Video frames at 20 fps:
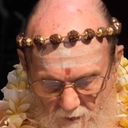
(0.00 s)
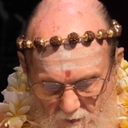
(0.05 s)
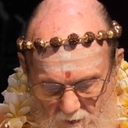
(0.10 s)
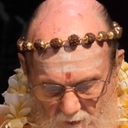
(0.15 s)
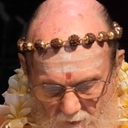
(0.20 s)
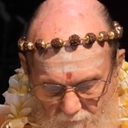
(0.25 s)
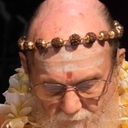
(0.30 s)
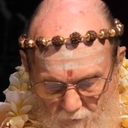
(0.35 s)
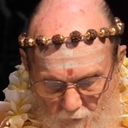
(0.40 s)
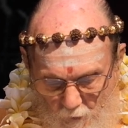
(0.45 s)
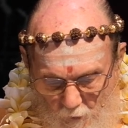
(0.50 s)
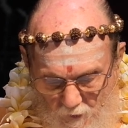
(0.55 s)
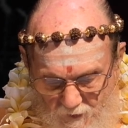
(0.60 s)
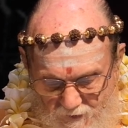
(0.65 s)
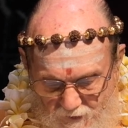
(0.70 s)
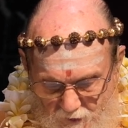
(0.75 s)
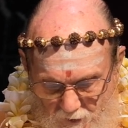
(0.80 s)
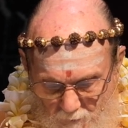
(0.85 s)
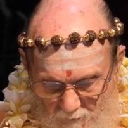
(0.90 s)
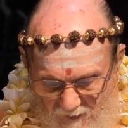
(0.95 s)
Of
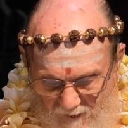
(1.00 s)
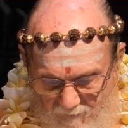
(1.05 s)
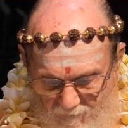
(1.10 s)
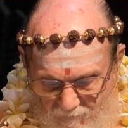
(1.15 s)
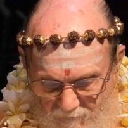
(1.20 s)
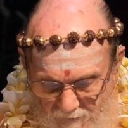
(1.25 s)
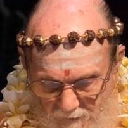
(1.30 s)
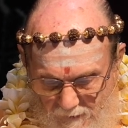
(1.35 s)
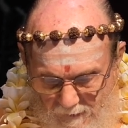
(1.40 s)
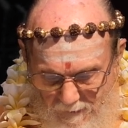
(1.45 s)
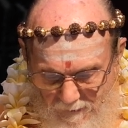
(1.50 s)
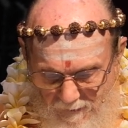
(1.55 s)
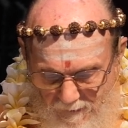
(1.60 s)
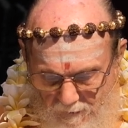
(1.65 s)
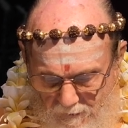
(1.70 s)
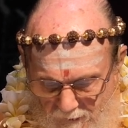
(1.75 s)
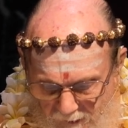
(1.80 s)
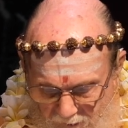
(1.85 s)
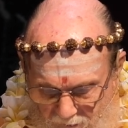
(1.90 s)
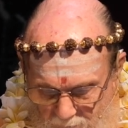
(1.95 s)
course, you might feel a
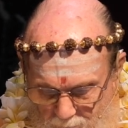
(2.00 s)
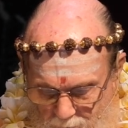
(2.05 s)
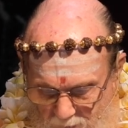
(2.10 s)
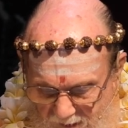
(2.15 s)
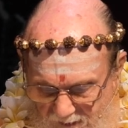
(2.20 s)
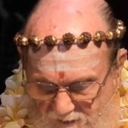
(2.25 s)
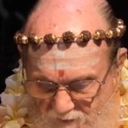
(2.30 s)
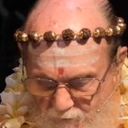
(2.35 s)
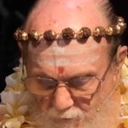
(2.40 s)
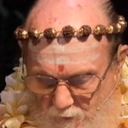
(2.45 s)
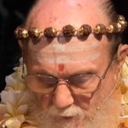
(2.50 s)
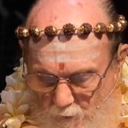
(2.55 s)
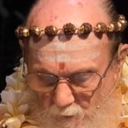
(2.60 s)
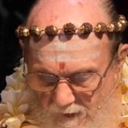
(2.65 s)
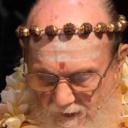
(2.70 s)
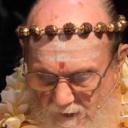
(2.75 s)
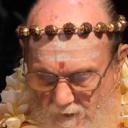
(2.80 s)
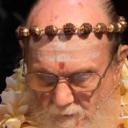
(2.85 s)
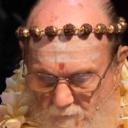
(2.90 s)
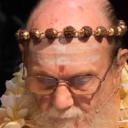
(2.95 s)
little out of place for a
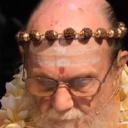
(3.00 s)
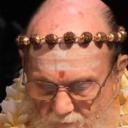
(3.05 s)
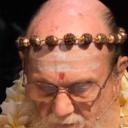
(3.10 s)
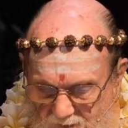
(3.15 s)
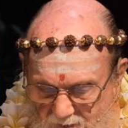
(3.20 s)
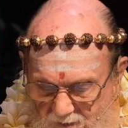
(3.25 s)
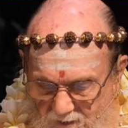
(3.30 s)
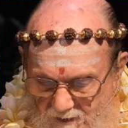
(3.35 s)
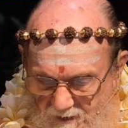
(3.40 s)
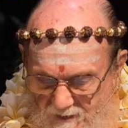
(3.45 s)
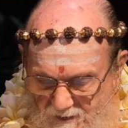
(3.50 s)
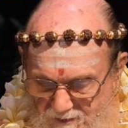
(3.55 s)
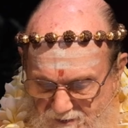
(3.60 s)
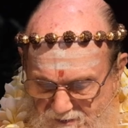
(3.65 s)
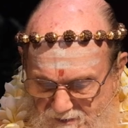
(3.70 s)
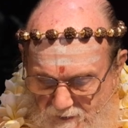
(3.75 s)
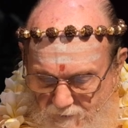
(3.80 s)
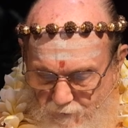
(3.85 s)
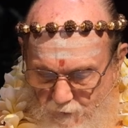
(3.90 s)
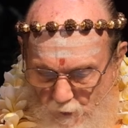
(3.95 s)
while,
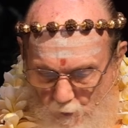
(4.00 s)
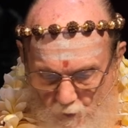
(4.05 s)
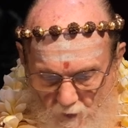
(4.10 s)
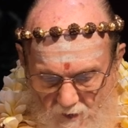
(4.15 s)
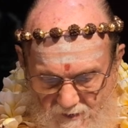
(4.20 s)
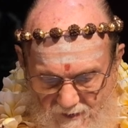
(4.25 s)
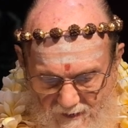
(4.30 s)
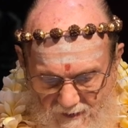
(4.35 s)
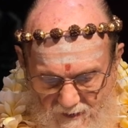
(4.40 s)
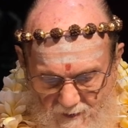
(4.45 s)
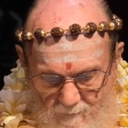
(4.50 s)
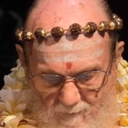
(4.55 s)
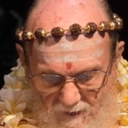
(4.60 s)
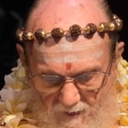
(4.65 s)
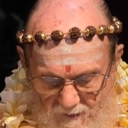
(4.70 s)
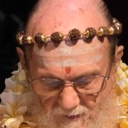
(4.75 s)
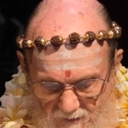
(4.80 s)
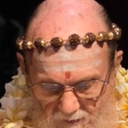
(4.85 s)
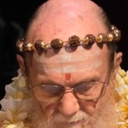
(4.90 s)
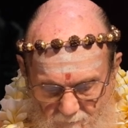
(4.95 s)
as if you weren't
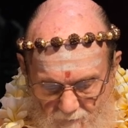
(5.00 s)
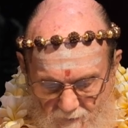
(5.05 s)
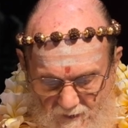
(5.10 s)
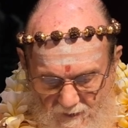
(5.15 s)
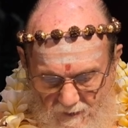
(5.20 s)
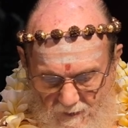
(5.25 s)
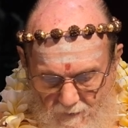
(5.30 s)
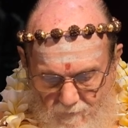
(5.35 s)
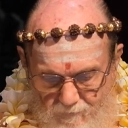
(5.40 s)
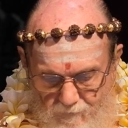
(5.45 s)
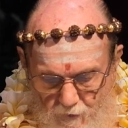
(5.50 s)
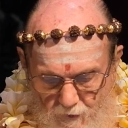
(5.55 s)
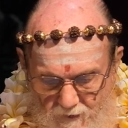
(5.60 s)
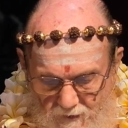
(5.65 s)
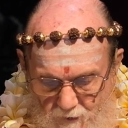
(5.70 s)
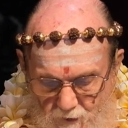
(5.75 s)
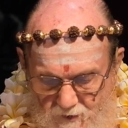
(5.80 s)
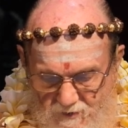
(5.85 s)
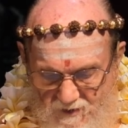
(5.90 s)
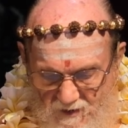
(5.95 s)
anybody, if for
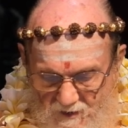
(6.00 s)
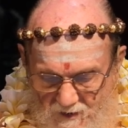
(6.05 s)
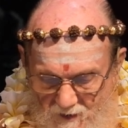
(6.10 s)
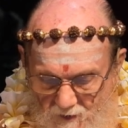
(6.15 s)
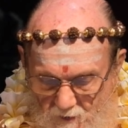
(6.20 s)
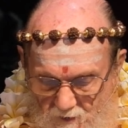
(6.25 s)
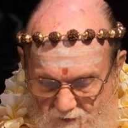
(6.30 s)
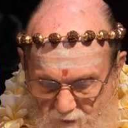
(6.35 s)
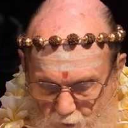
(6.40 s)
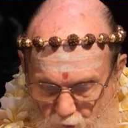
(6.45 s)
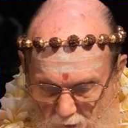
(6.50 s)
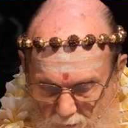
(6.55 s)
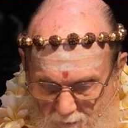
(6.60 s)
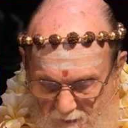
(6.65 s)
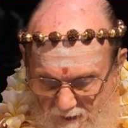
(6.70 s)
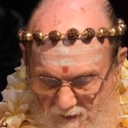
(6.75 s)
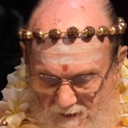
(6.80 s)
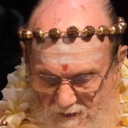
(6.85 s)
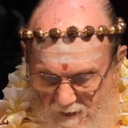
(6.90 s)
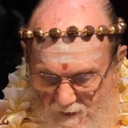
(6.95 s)
years and years you have
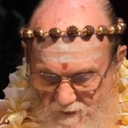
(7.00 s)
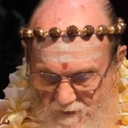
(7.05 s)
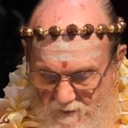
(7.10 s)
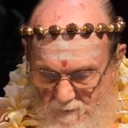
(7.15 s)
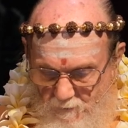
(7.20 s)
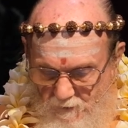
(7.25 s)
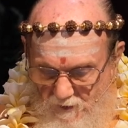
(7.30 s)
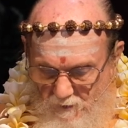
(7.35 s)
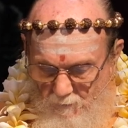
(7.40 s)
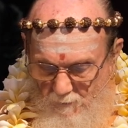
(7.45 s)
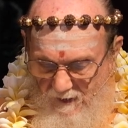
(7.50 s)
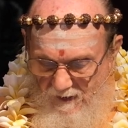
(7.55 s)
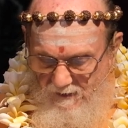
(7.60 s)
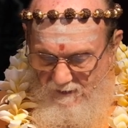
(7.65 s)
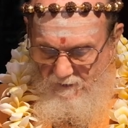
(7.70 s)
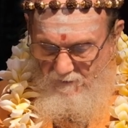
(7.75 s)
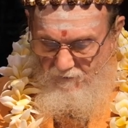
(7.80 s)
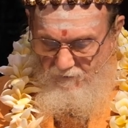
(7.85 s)
been accustomed to making